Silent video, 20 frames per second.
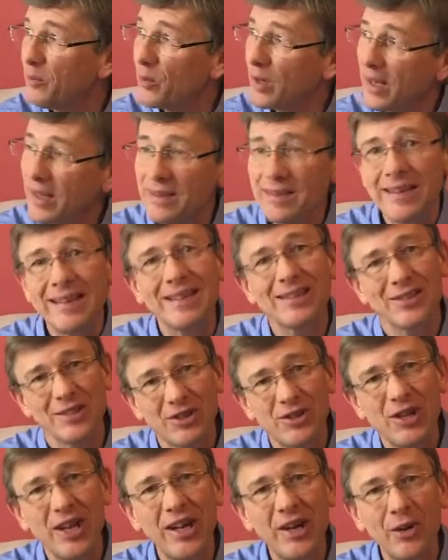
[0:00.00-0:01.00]
what I think is a
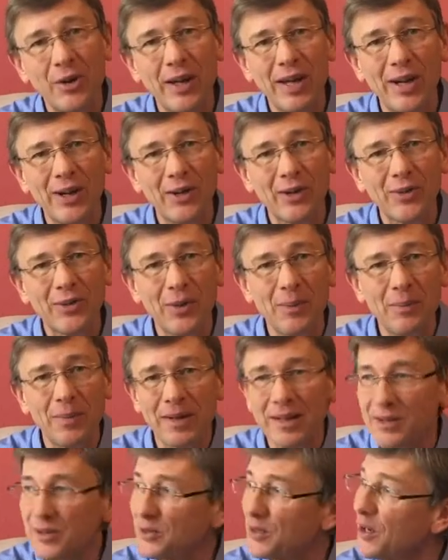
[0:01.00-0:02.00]
generator
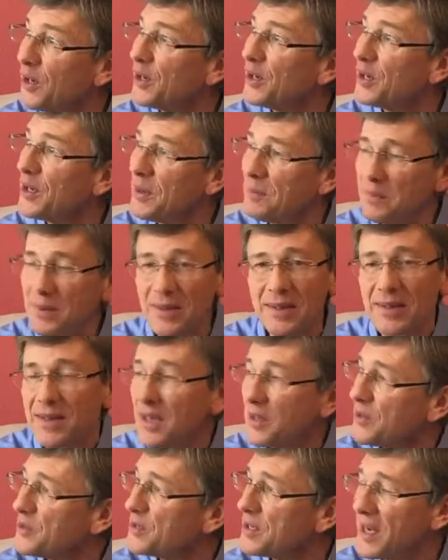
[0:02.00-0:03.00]
somebody started up on the
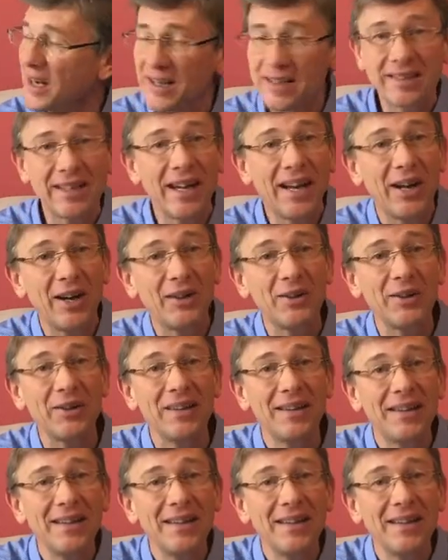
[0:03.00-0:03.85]
other side of town.